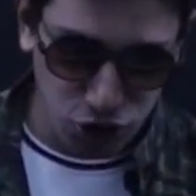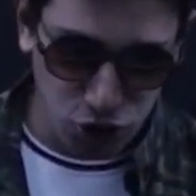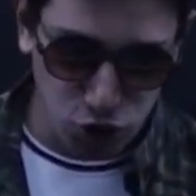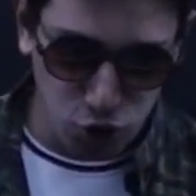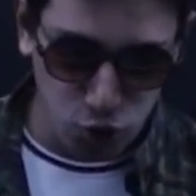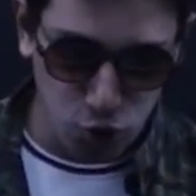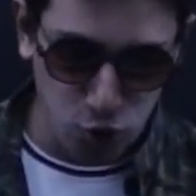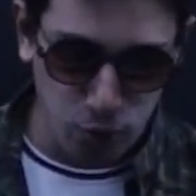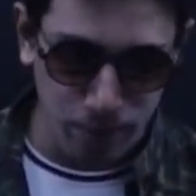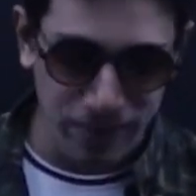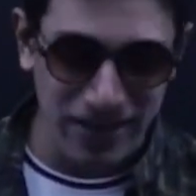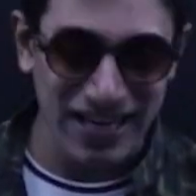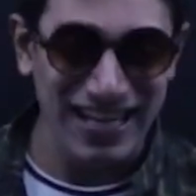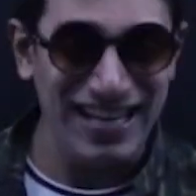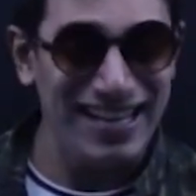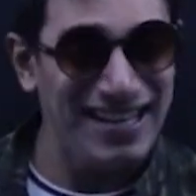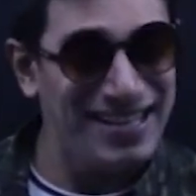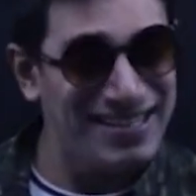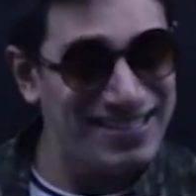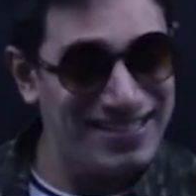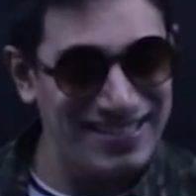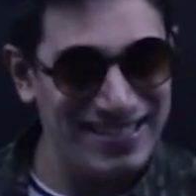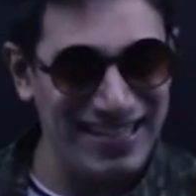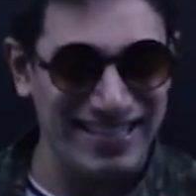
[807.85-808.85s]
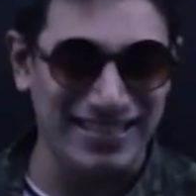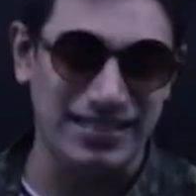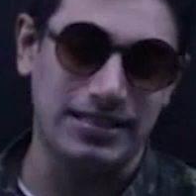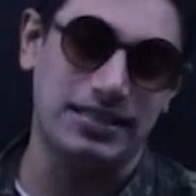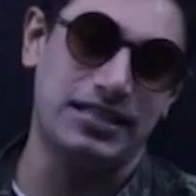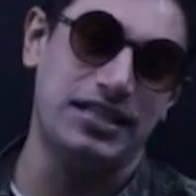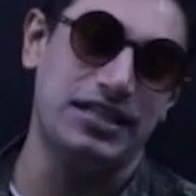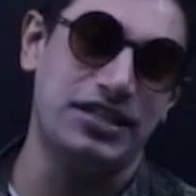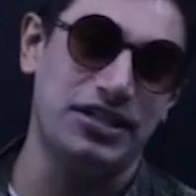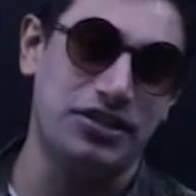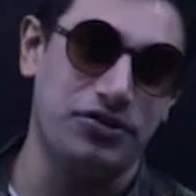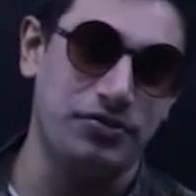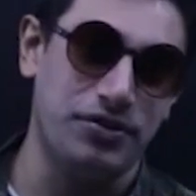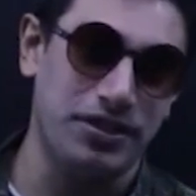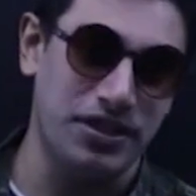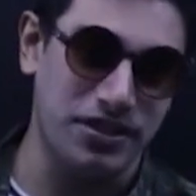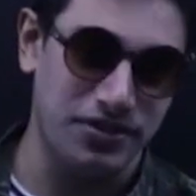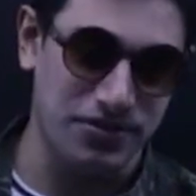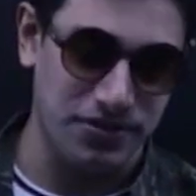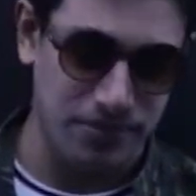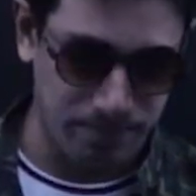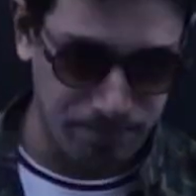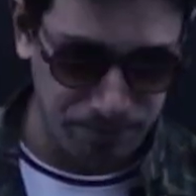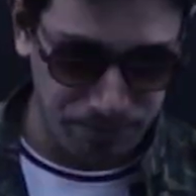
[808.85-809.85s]
to be 60
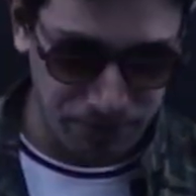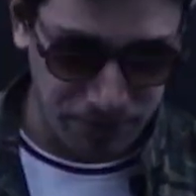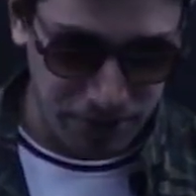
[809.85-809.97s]
degrees.